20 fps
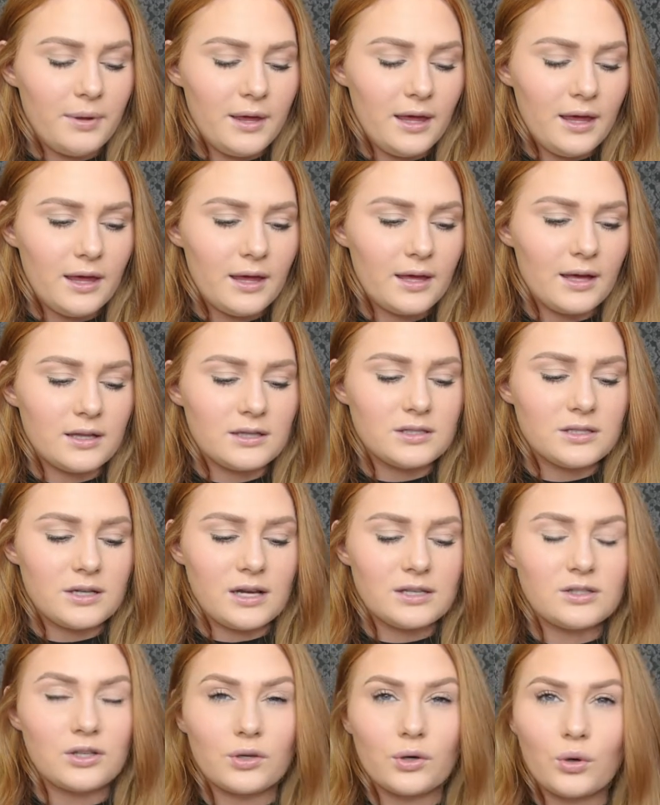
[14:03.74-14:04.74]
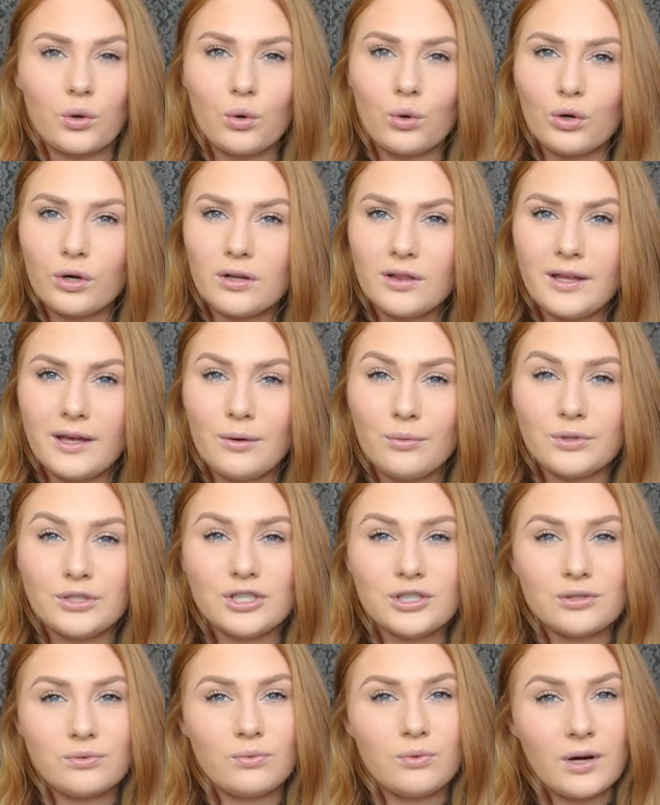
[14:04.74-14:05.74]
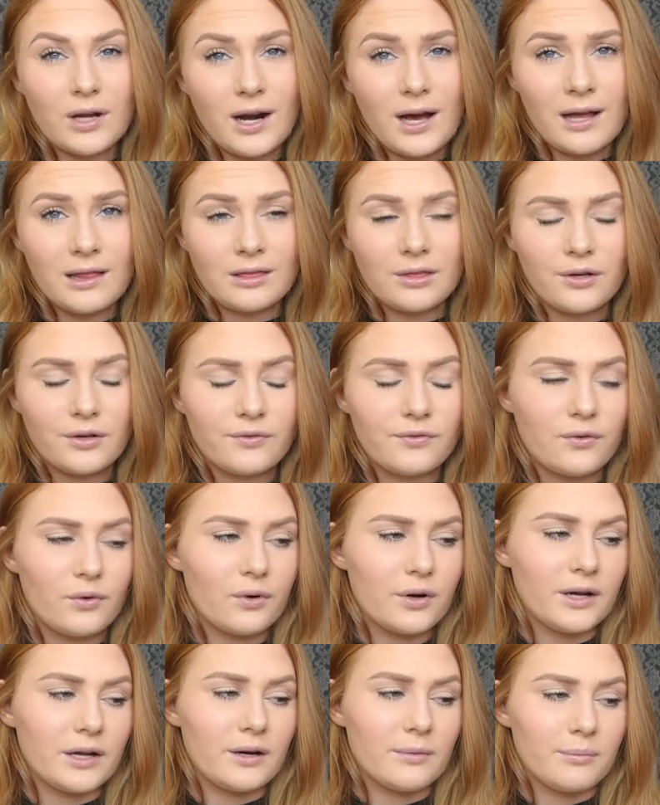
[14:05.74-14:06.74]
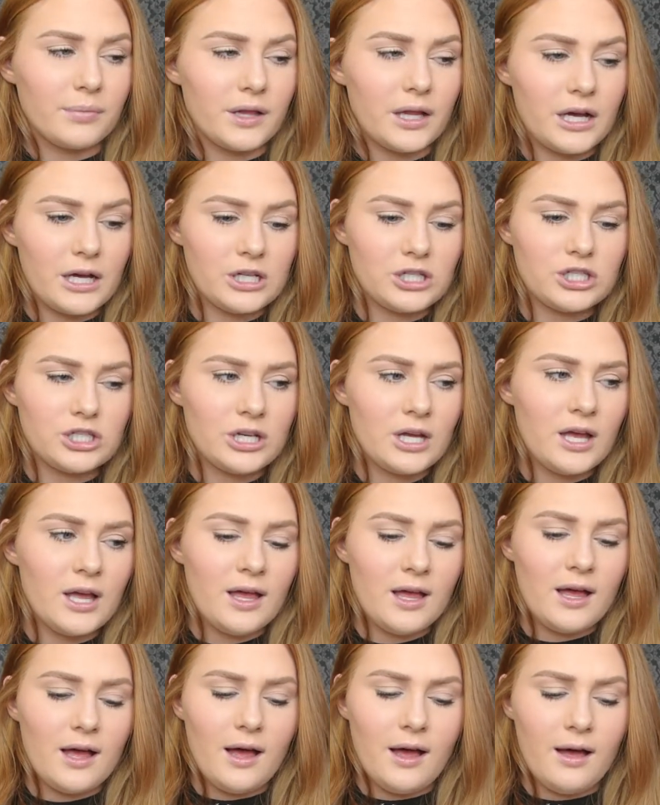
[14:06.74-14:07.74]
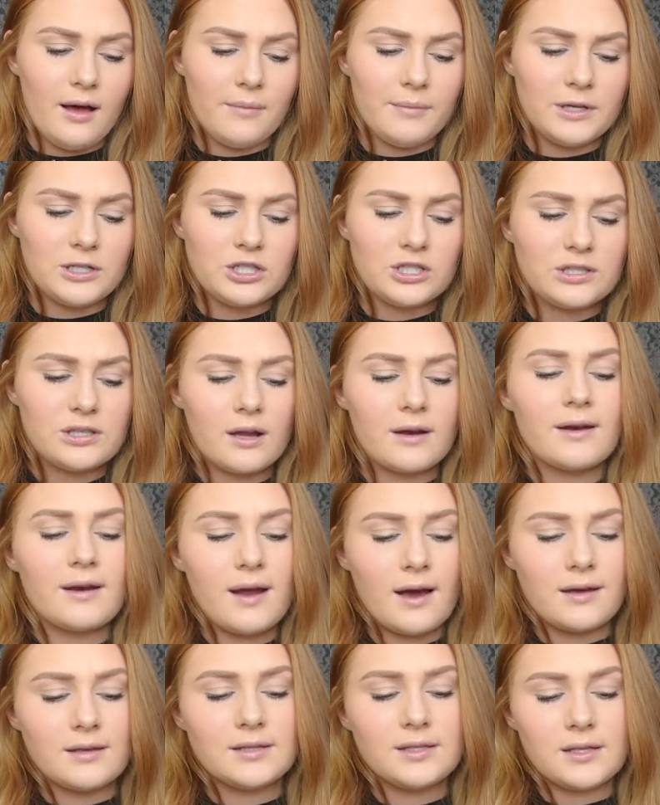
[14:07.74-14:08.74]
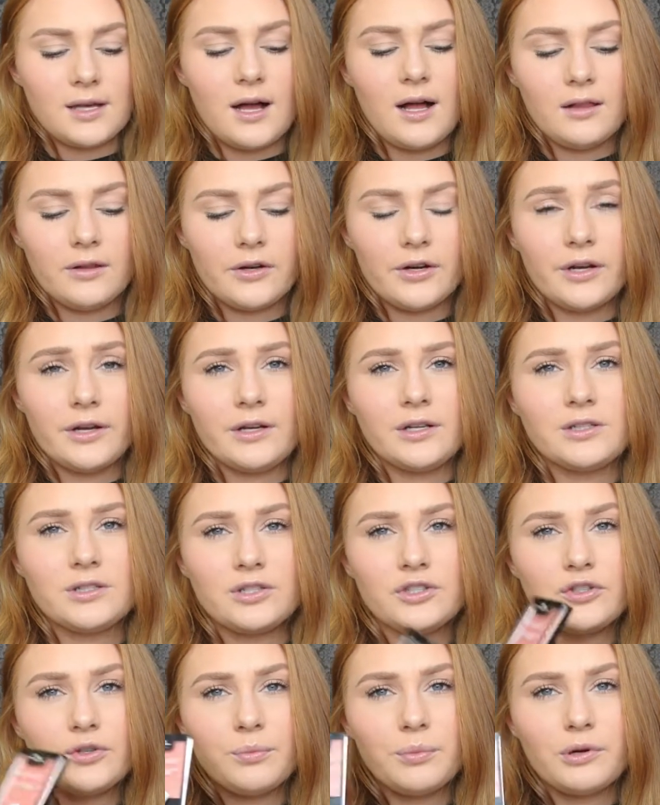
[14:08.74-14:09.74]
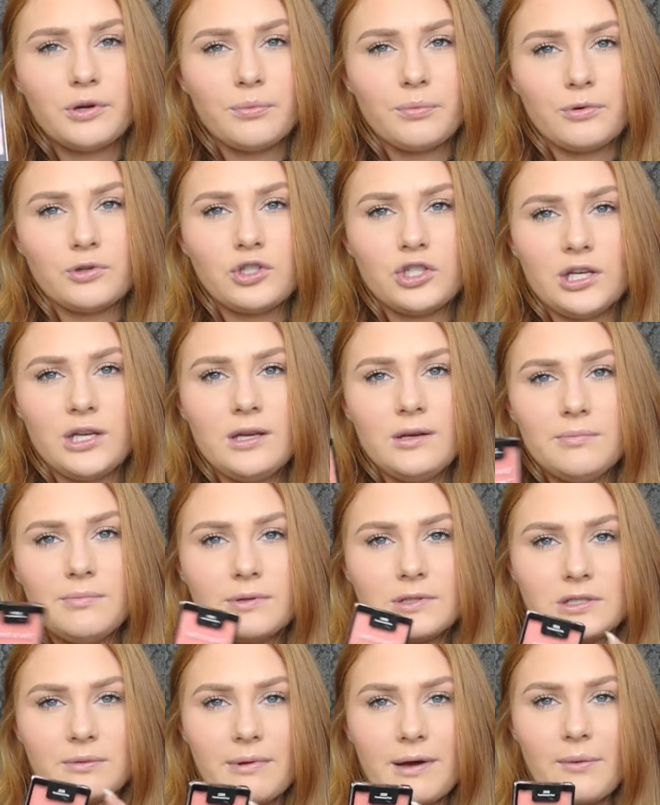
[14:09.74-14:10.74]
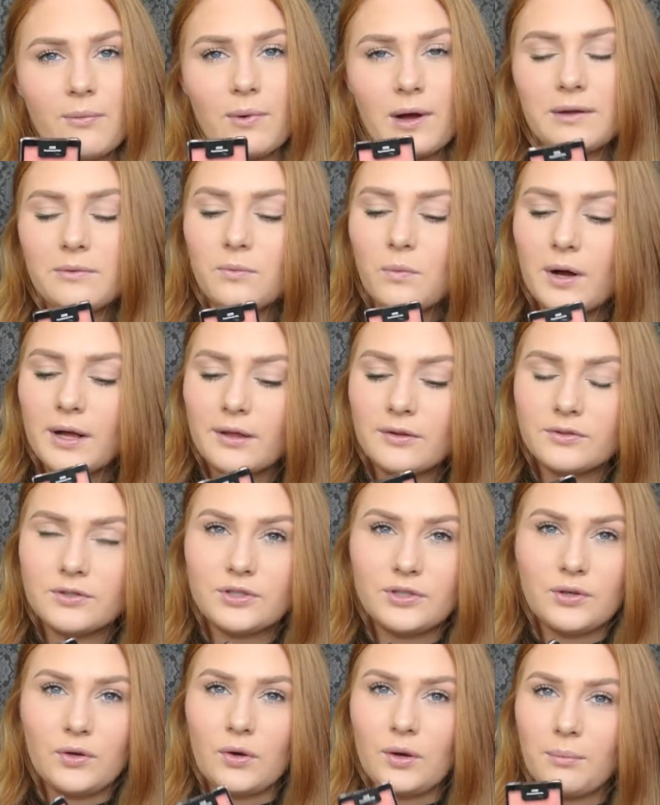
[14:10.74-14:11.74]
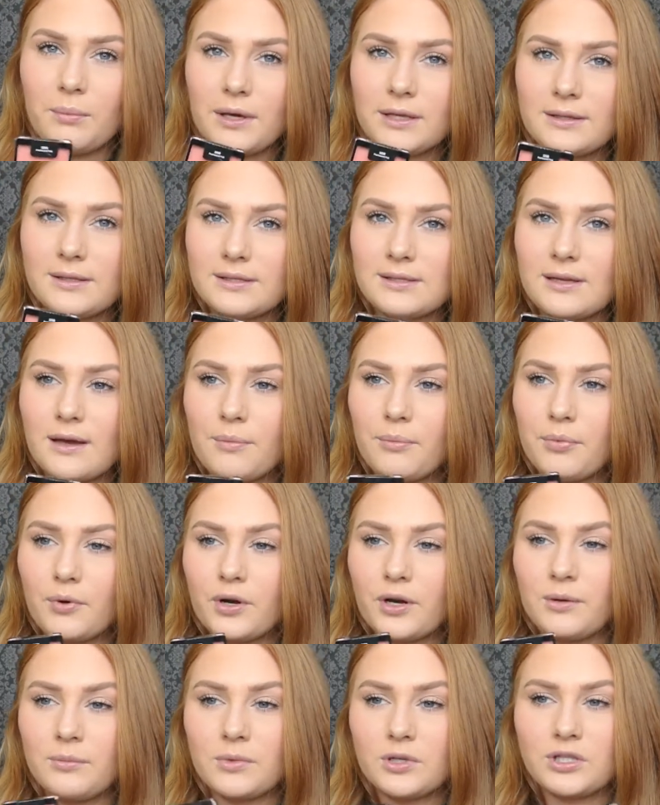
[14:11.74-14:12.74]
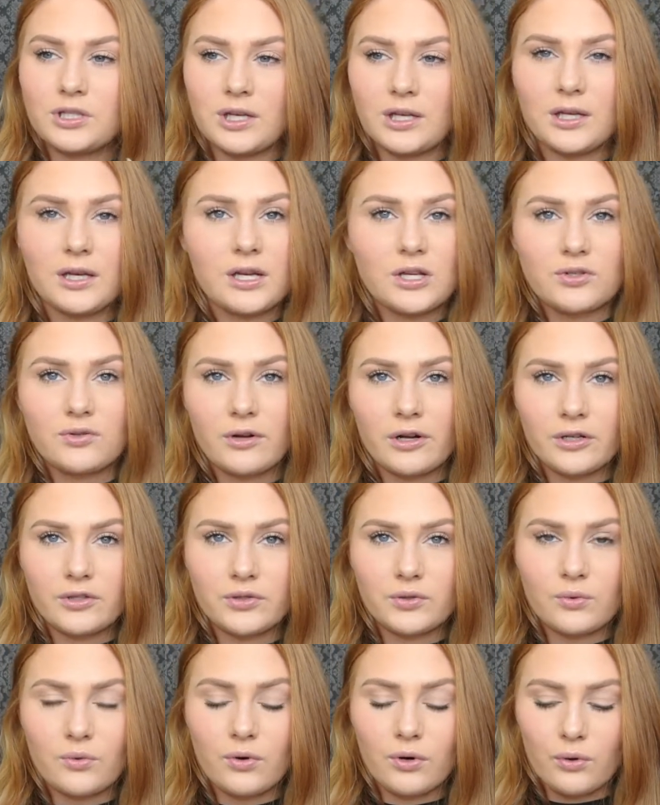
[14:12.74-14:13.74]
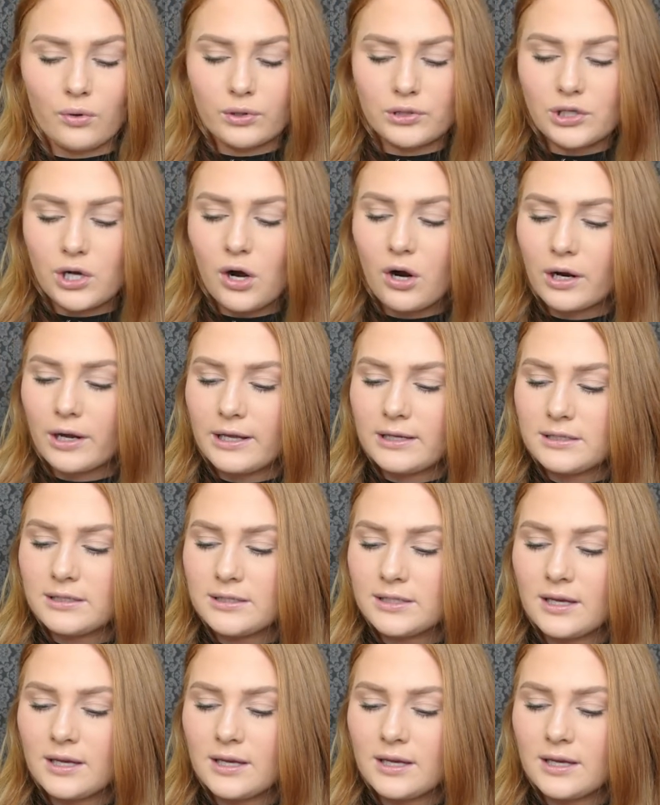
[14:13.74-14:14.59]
pink. It's nice and corally, which is what I look for in a blush. It's just a nice color, and it's super duper cheap. It's by Wet n Wild, so you can pick this up pretty much at any drugstore or Target.